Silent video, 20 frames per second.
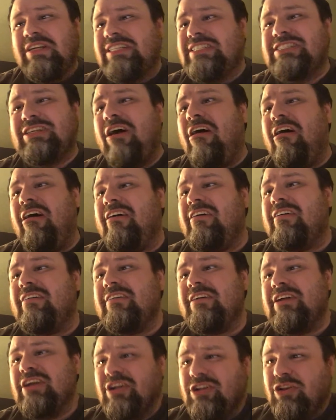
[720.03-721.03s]
saw.
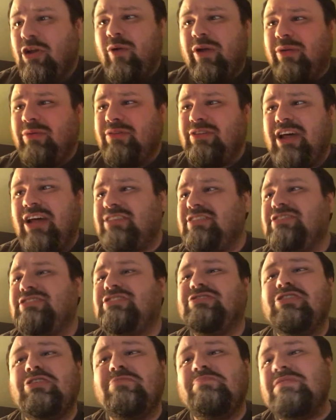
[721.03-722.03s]
No, he will not
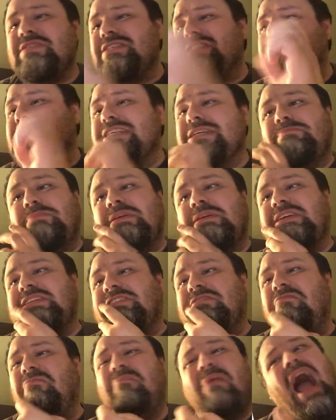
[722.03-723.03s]
disturb the sleepings
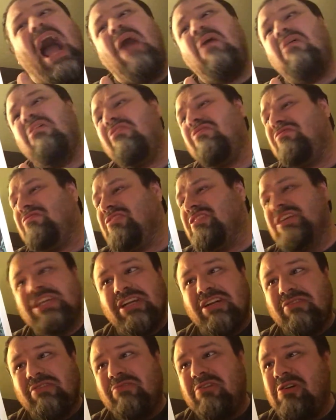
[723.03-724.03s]
of powerful
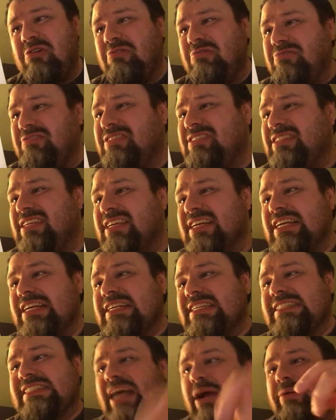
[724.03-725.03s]
heroes.
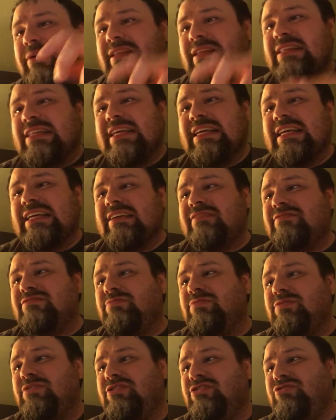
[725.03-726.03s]
See how he leaves
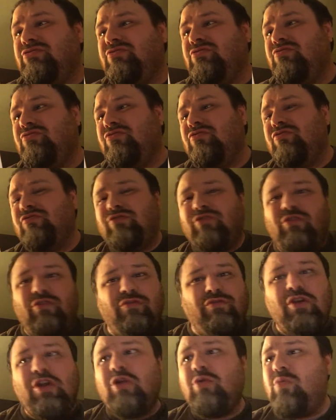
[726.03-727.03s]
with tearful
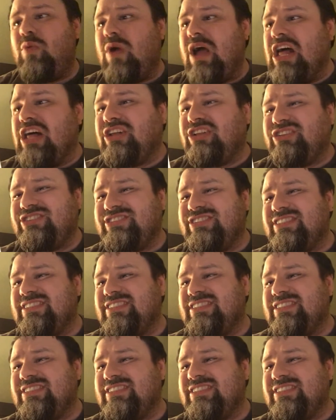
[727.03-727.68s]
farewells.